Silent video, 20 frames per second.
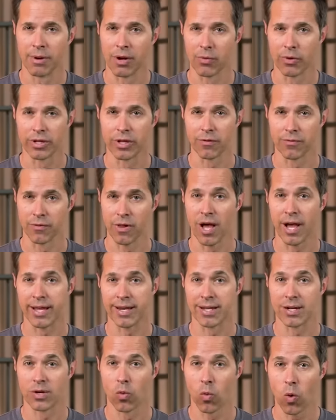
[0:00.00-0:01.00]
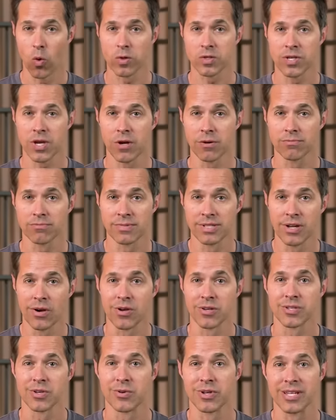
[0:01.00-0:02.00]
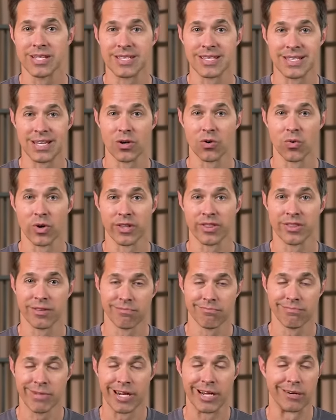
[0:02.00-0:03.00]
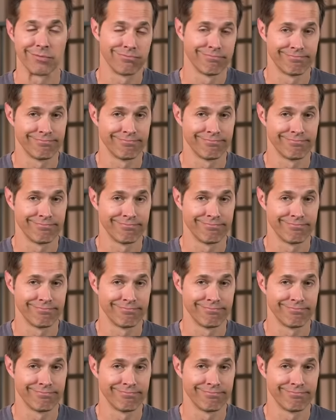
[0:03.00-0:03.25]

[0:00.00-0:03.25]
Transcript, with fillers: But when you're flying in a war zone, you also need to deal with, you know,